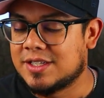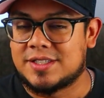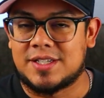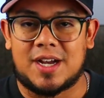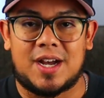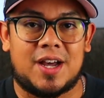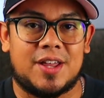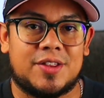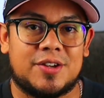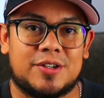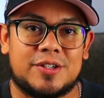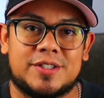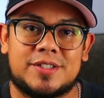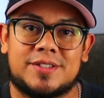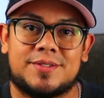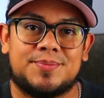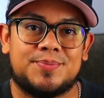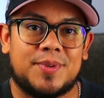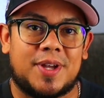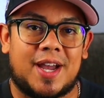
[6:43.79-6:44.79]
To
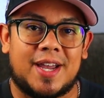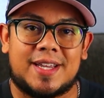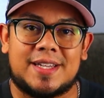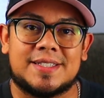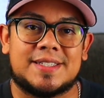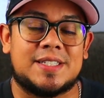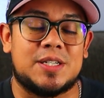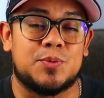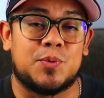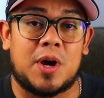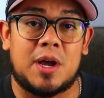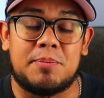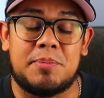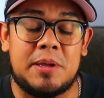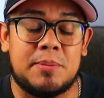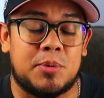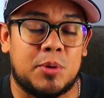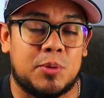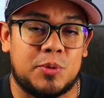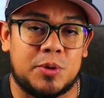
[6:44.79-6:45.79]
others, I could see why
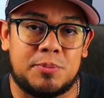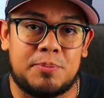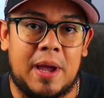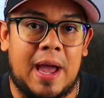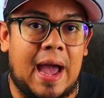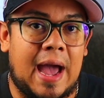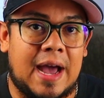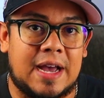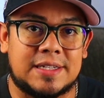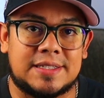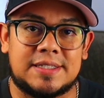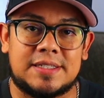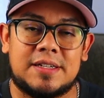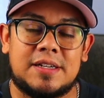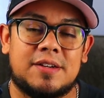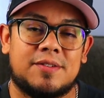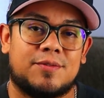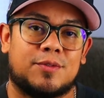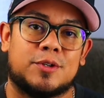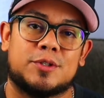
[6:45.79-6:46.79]
people would pass
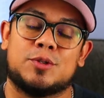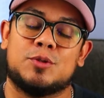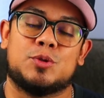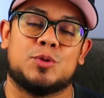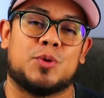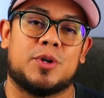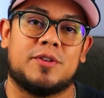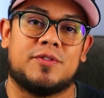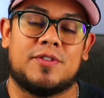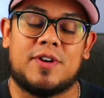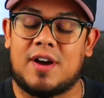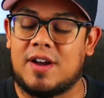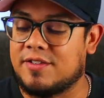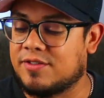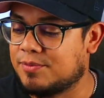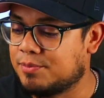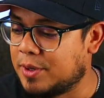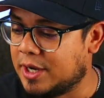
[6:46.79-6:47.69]
for $225.